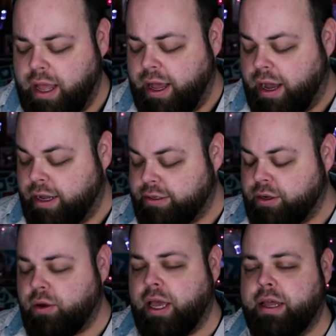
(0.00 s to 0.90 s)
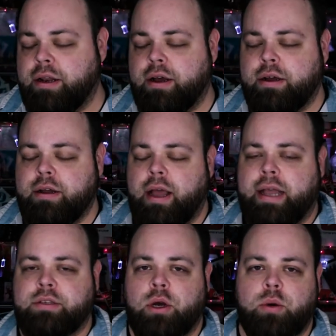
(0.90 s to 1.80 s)

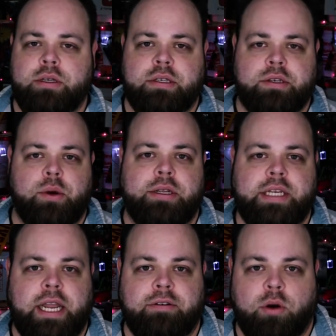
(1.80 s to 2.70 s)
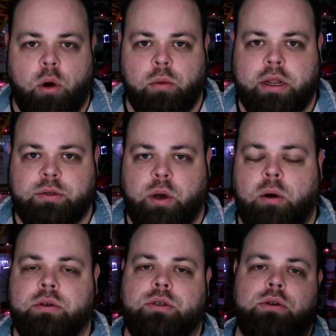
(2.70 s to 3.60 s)
As always, let's go ahead and take care of our homework as we
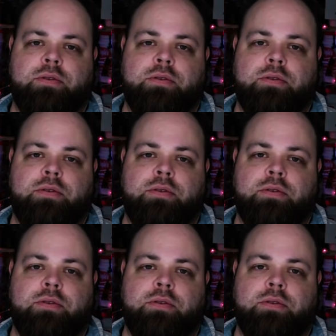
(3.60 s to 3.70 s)
always do.